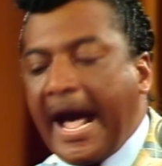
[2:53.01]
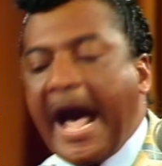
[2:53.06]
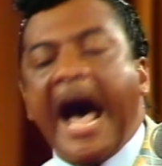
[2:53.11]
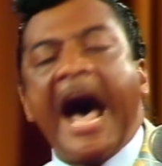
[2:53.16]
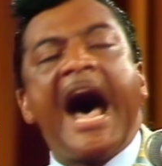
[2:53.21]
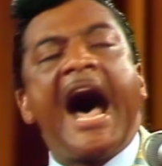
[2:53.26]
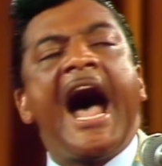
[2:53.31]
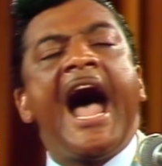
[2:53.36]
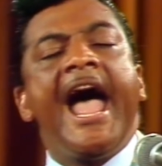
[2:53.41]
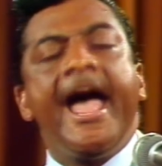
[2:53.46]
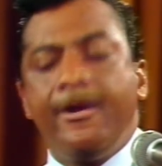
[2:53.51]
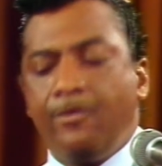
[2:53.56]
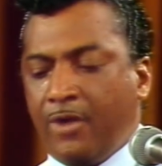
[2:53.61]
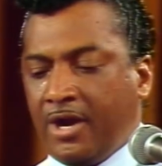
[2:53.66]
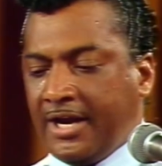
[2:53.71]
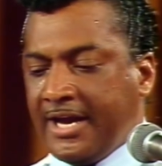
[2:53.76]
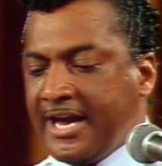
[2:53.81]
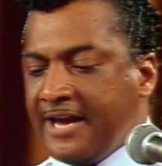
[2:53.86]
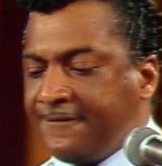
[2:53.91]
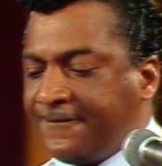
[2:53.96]
I
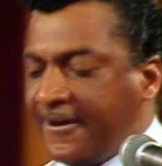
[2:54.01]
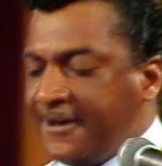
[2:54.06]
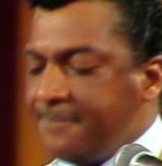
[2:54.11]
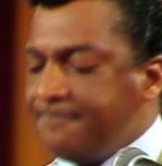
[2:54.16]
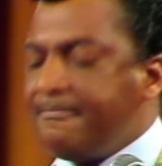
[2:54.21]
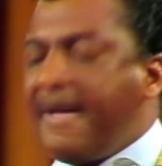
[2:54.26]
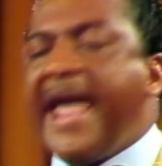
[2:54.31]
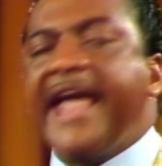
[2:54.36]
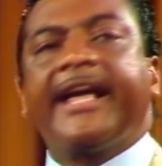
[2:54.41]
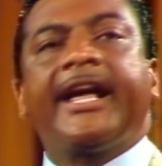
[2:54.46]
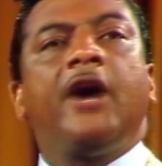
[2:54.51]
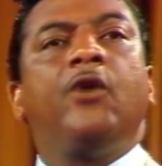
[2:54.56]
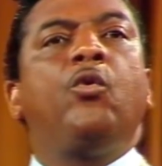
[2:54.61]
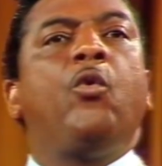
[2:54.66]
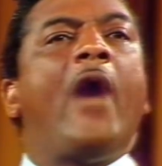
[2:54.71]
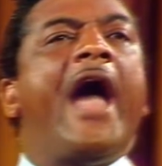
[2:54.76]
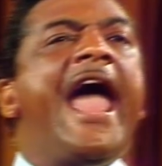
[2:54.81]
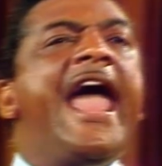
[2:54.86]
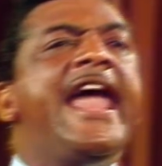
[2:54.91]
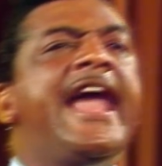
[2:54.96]
will even make a
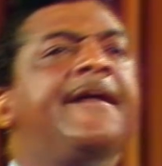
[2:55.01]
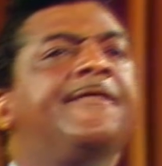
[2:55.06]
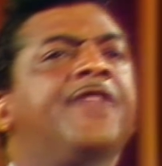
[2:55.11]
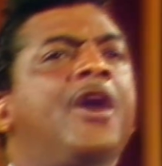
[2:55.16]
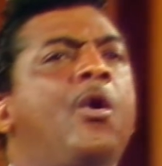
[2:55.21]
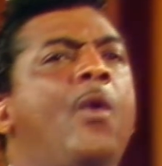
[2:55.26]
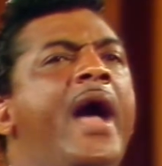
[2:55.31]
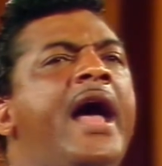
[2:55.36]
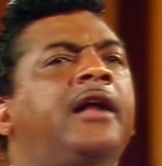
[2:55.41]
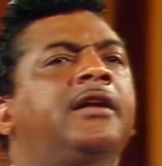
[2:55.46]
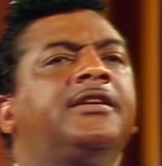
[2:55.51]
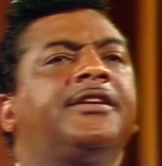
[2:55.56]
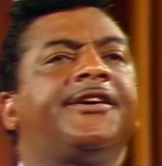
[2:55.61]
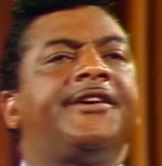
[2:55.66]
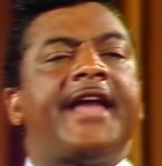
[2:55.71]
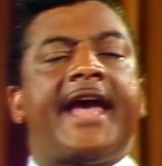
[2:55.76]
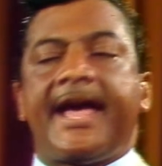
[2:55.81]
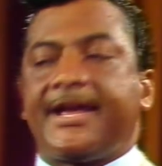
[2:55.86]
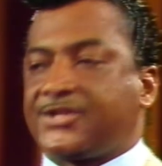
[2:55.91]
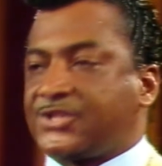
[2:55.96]
way in the
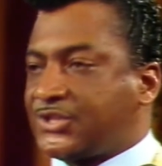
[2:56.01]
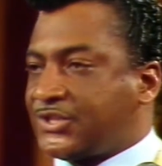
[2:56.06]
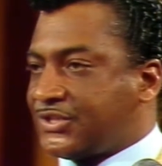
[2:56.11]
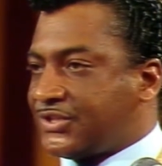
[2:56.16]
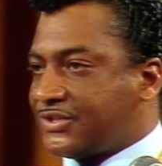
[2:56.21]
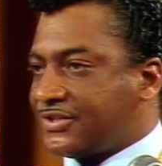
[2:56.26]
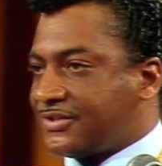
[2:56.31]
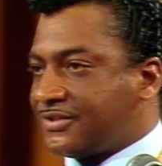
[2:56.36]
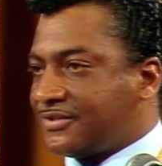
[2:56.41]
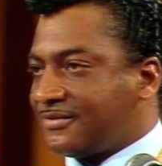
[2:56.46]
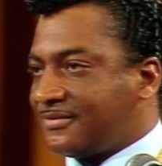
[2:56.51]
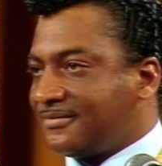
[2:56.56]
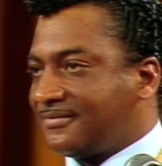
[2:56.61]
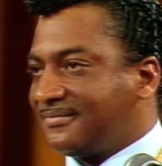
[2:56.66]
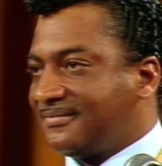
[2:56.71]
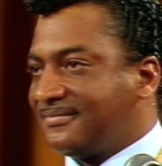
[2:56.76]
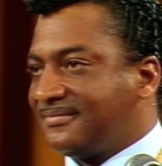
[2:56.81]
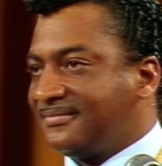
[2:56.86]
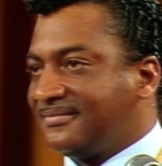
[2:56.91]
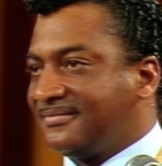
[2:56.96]
wilderness
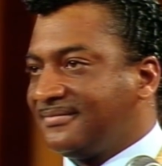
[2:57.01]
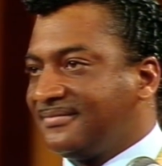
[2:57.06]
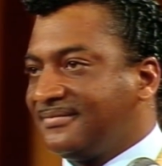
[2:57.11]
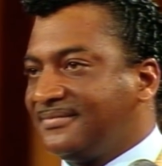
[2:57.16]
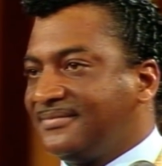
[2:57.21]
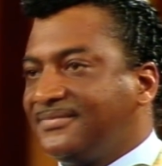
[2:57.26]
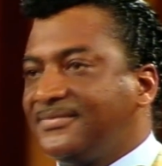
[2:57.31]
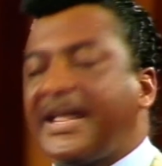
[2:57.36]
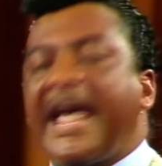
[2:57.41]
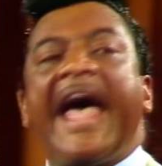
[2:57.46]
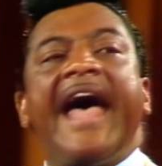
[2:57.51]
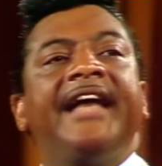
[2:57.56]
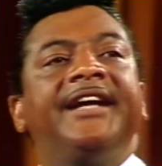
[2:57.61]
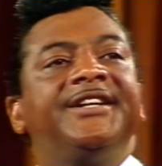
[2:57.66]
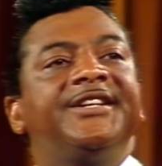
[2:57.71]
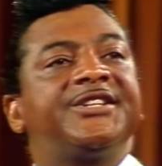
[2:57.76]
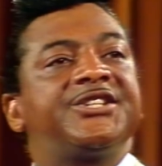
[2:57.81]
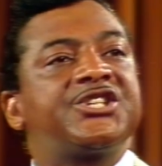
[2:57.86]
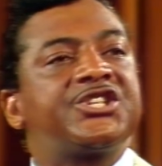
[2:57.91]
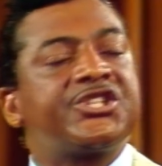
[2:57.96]
and
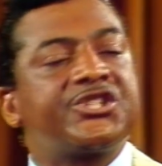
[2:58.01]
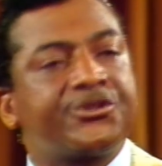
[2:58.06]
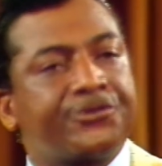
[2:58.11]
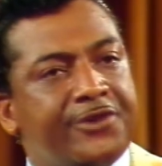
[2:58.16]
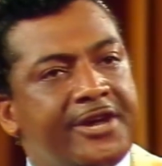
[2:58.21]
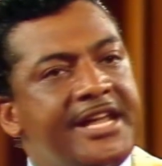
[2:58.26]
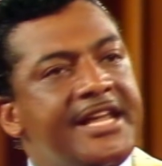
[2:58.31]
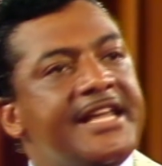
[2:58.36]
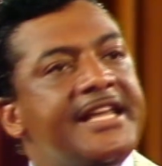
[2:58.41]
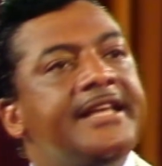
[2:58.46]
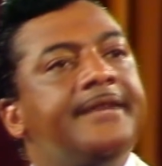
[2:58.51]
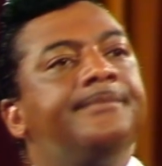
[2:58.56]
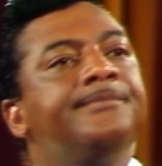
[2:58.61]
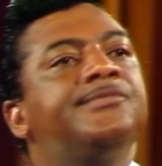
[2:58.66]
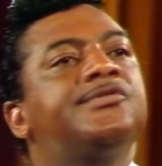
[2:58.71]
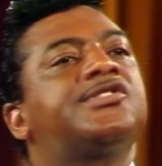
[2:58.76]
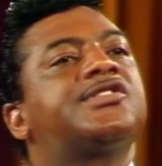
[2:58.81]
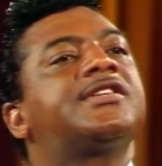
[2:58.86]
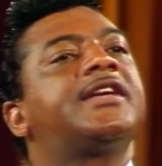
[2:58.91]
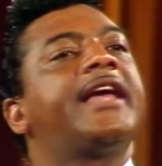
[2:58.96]

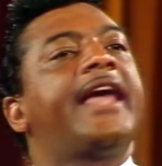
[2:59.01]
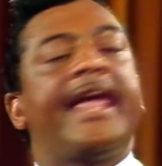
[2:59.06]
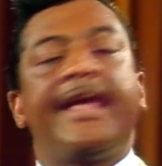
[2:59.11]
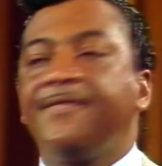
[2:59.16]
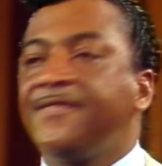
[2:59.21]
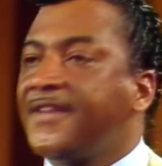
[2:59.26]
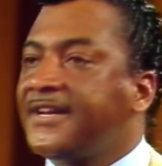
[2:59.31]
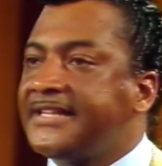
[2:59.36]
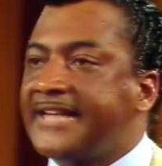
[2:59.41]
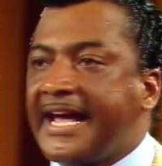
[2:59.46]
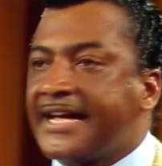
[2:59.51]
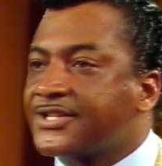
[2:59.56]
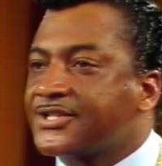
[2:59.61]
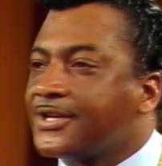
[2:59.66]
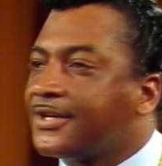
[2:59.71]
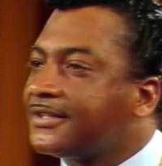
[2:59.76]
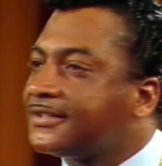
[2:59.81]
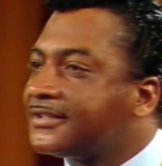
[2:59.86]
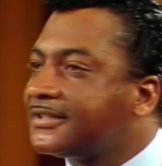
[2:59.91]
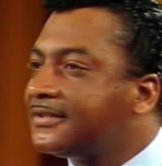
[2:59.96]
streams in the
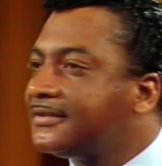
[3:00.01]
desert.